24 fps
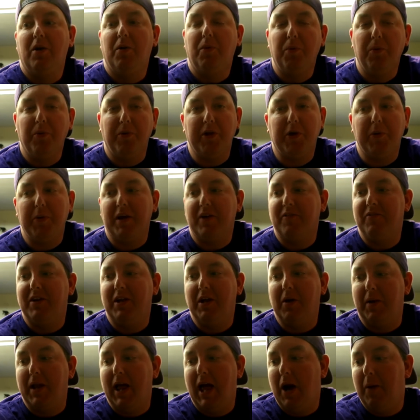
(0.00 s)
Really quick
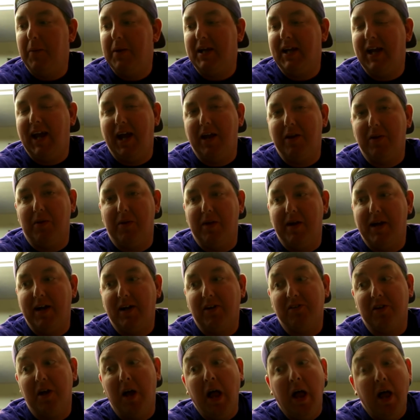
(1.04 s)
video on how we candle
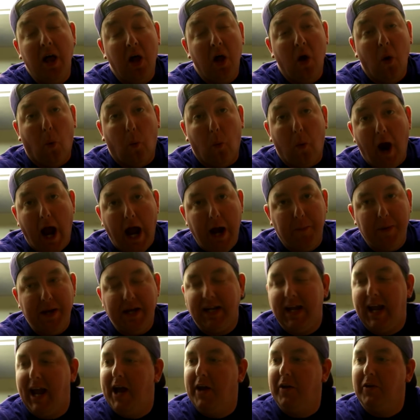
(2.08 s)
eggs, why we
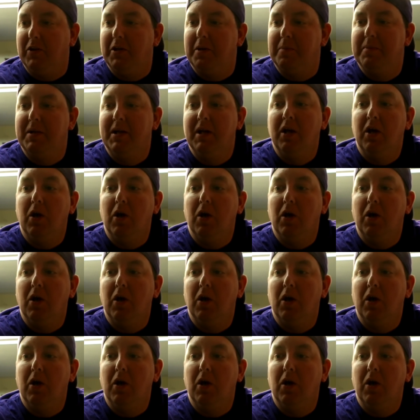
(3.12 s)
candle them.